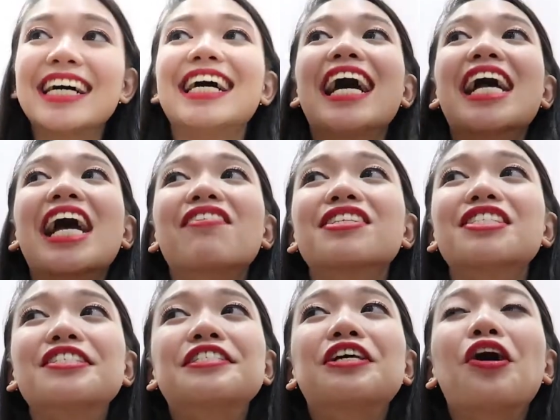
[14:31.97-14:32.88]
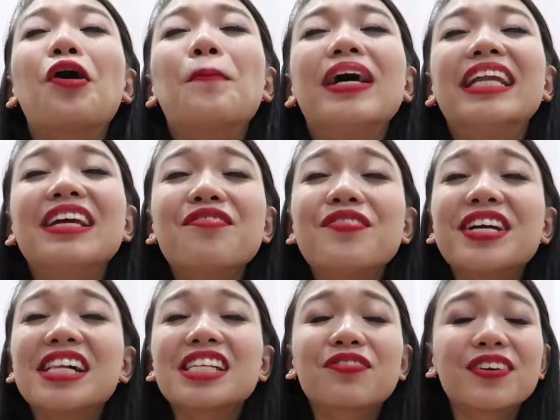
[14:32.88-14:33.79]
I have so many
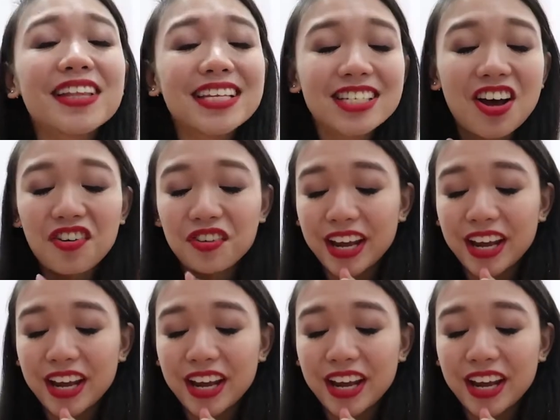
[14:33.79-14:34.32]
feels for the song.